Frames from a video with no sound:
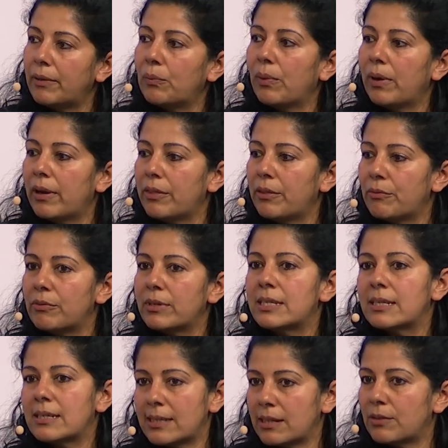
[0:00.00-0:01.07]
where the
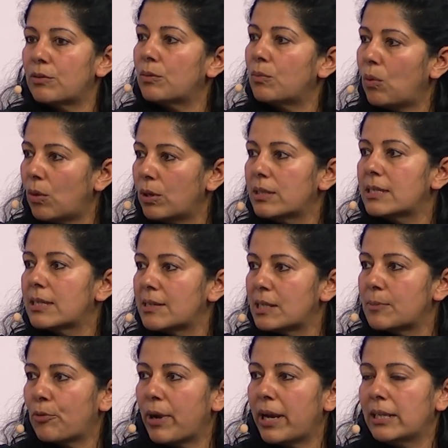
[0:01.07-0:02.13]
risks and rewards are
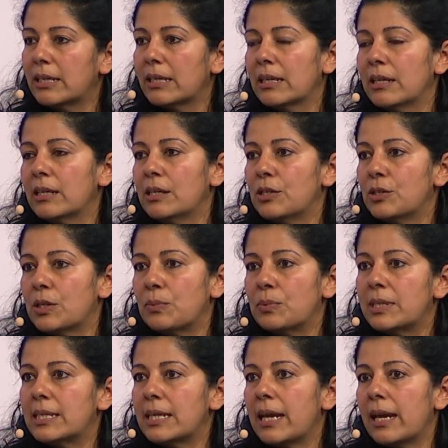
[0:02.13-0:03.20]
spread. So I would
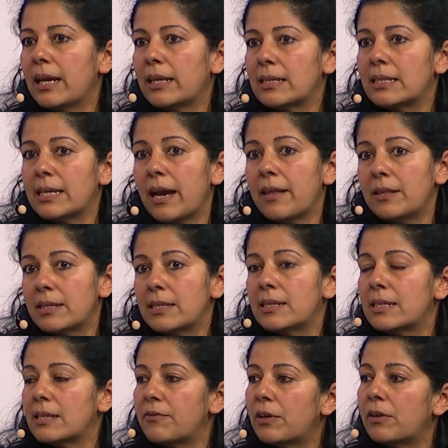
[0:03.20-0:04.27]
say at SEI, this
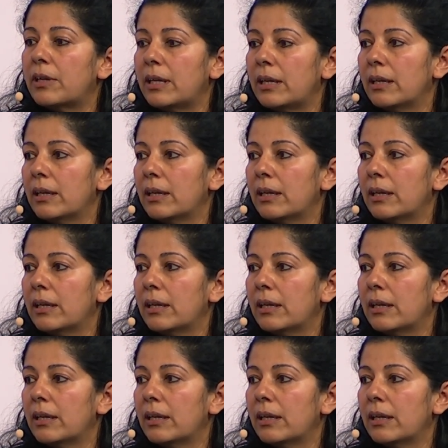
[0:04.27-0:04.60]
is a very